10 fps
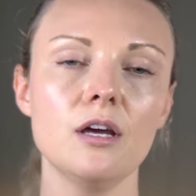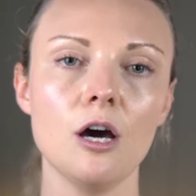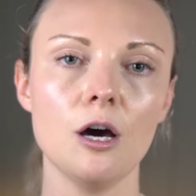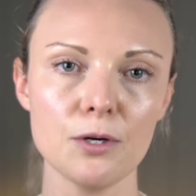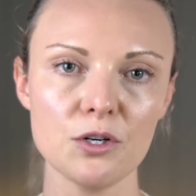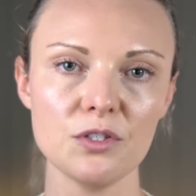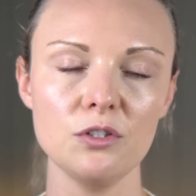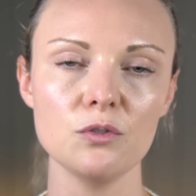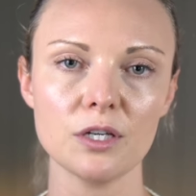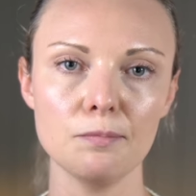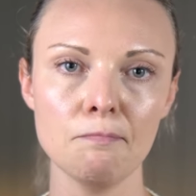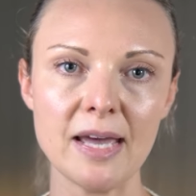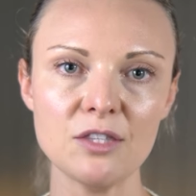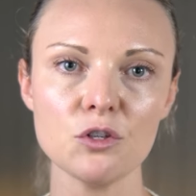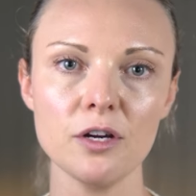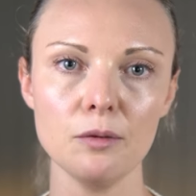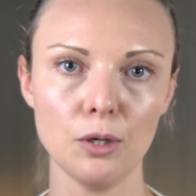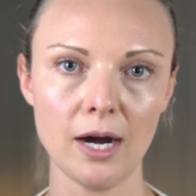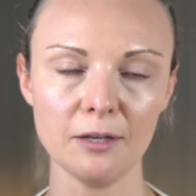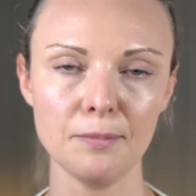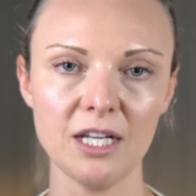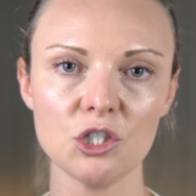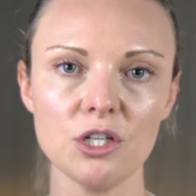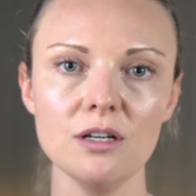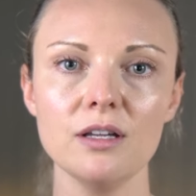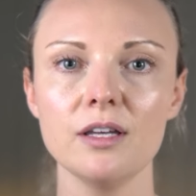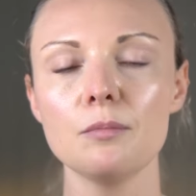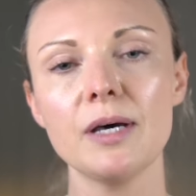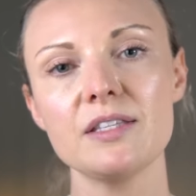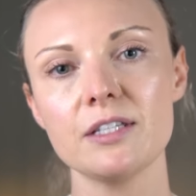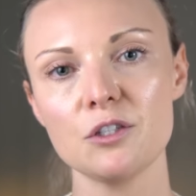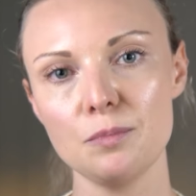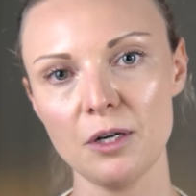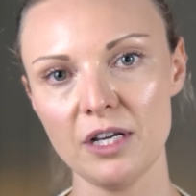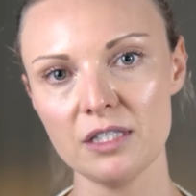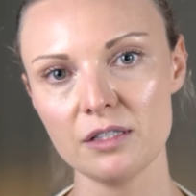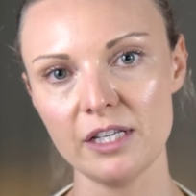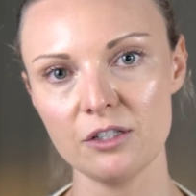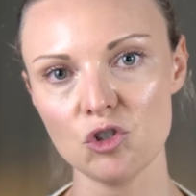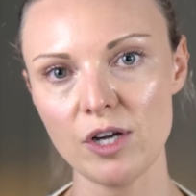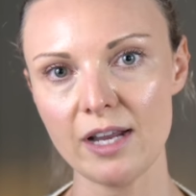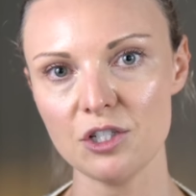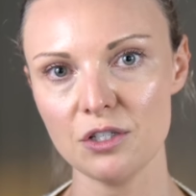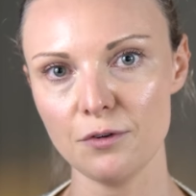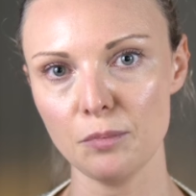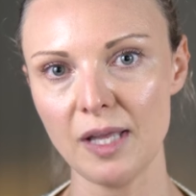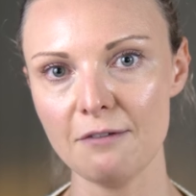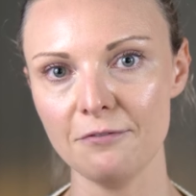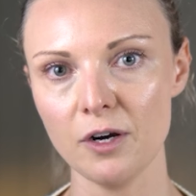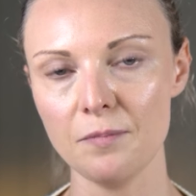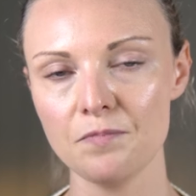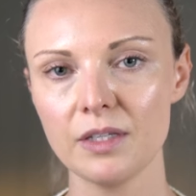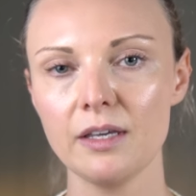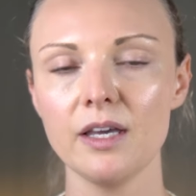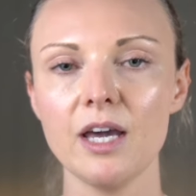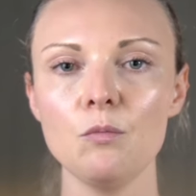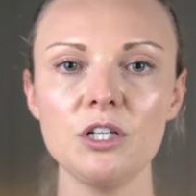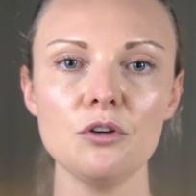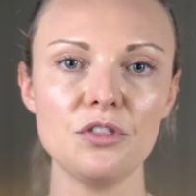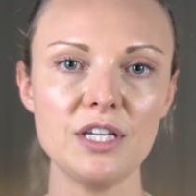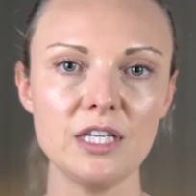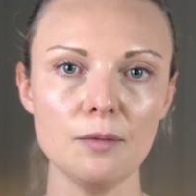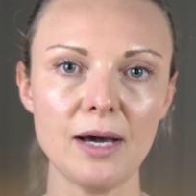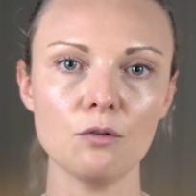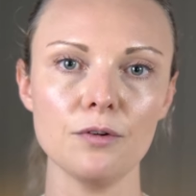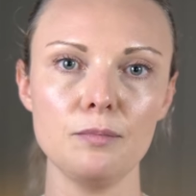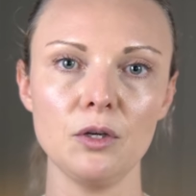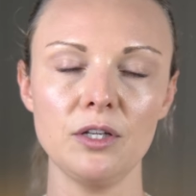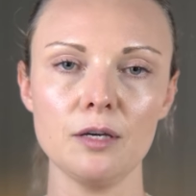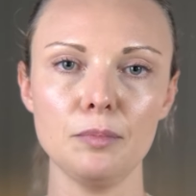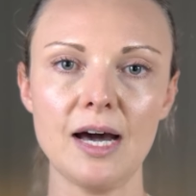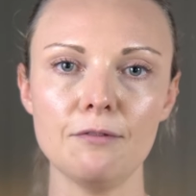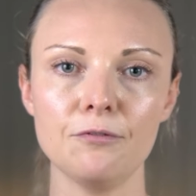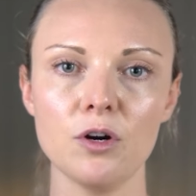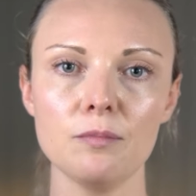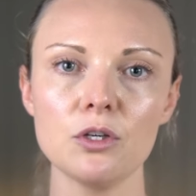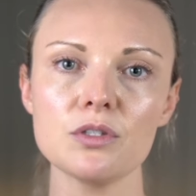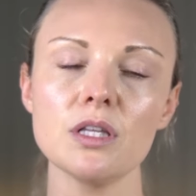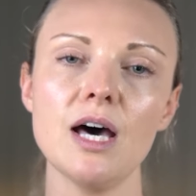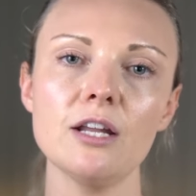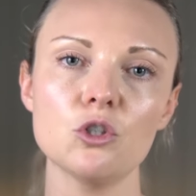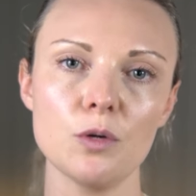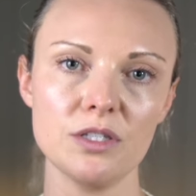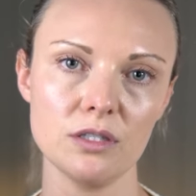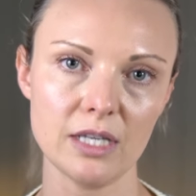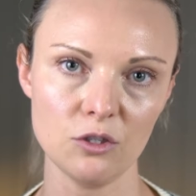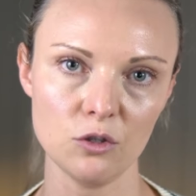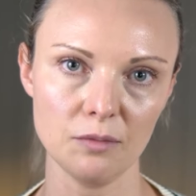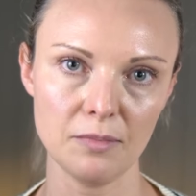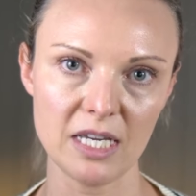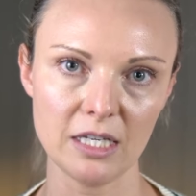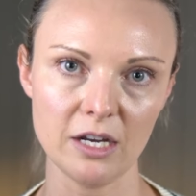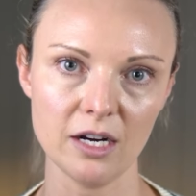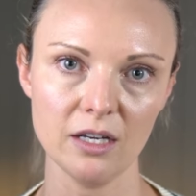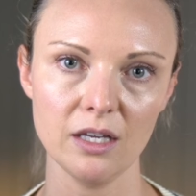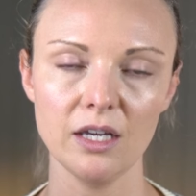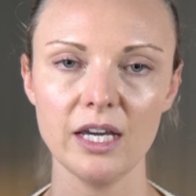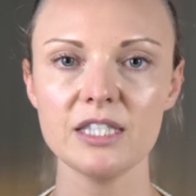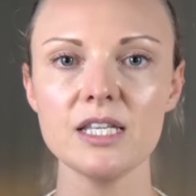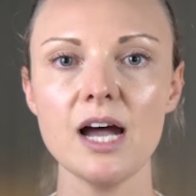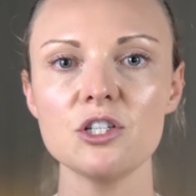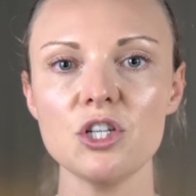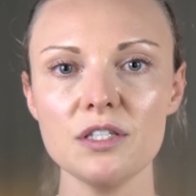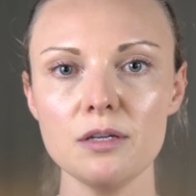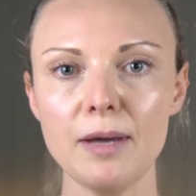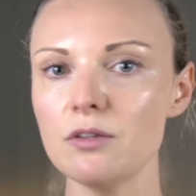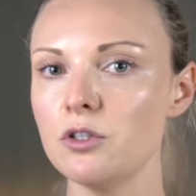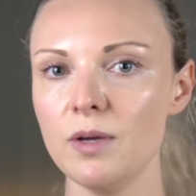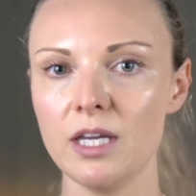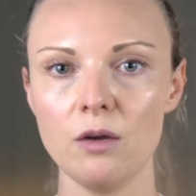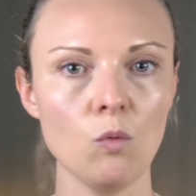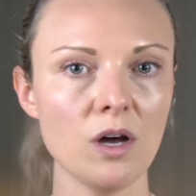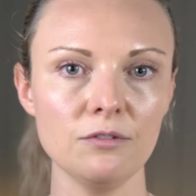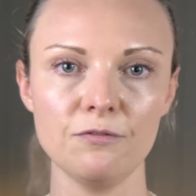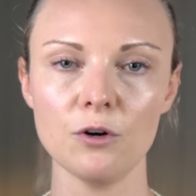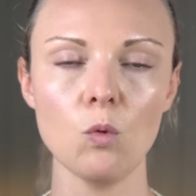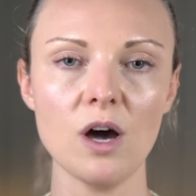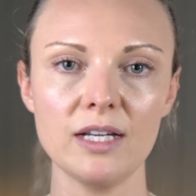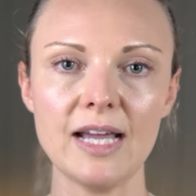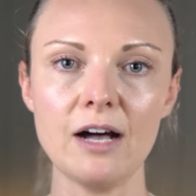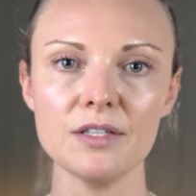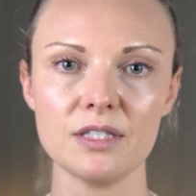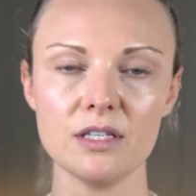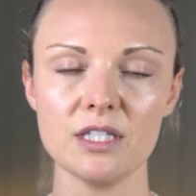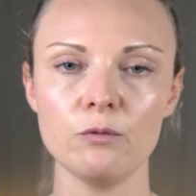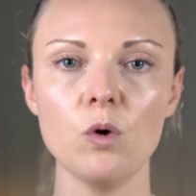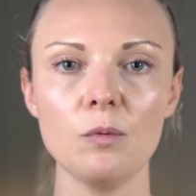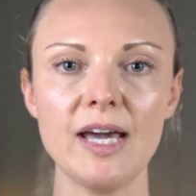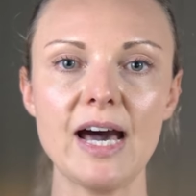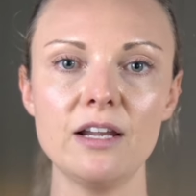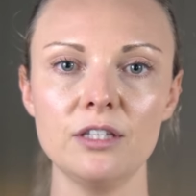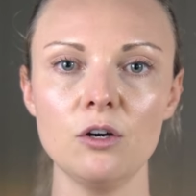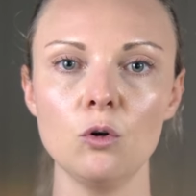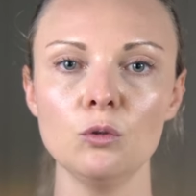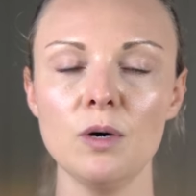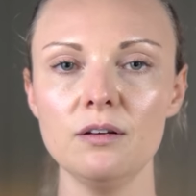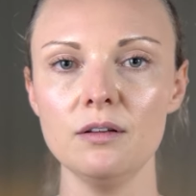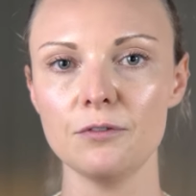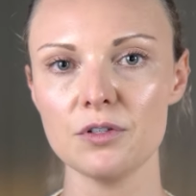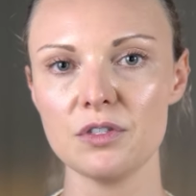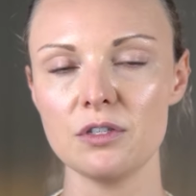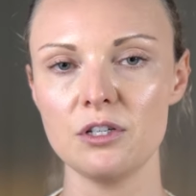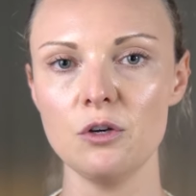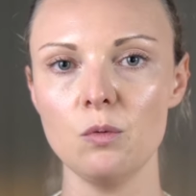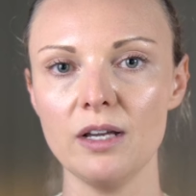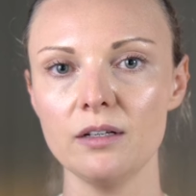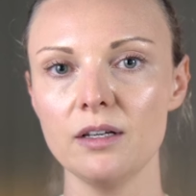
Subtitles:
person who's a commensurate product manager, but has experience leading strategies for platform. And when you're thinking about rebuilding a platform, there's a lot of choices that you can make here. It's not just about doing a one-for-one analysis of what we had on the old one versus a new one.